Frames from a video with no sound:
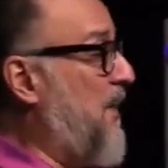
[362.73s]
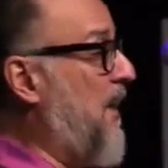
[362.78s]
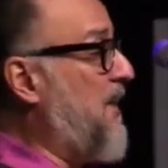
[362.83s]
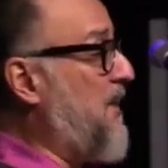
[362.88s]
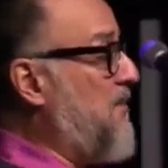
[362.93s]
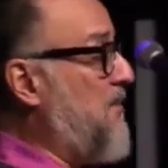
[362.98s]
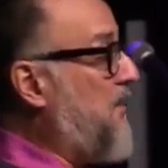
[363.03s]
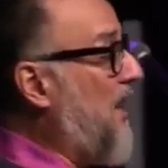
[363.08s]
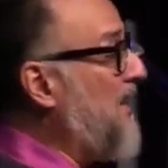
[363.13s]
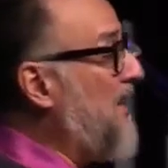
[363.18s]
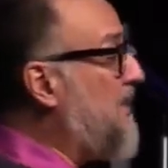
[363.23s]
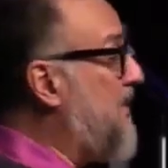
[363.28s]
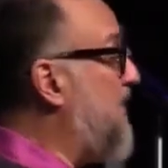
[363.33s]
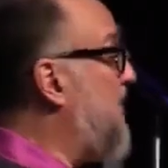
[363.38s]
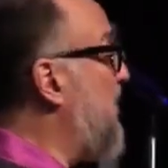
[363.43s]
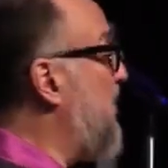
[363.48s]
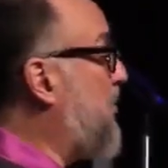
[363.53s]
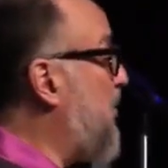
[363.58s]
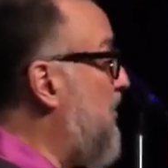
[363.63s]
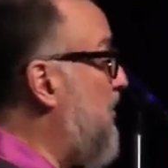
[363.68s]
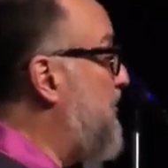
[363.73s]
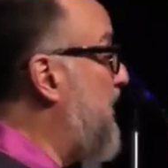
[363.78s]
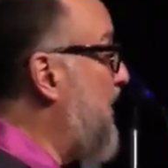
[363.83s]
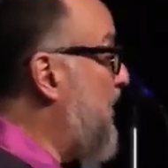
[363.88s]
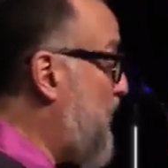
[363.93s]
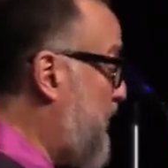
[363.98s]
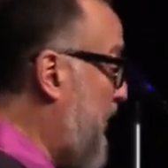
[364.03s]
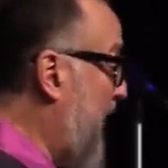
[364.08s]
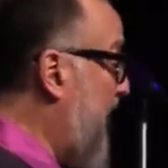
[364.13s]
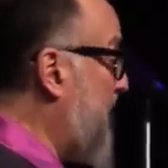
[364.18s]
spent in places it shouldn't
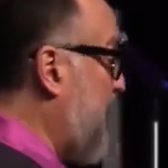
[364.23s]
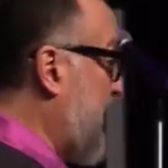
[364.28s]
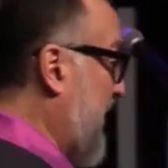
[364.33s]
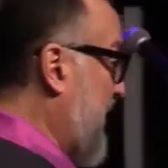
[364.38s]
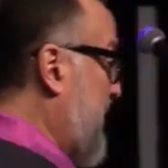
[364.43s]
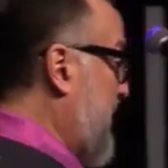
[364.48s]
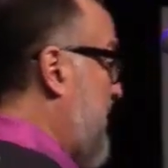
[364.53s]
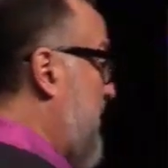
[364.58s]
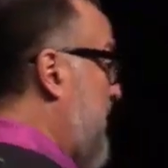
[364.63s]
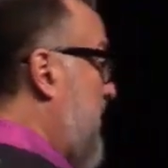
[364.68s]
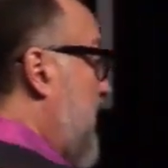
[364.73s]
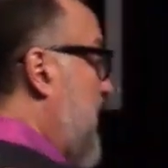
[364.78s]
be spent in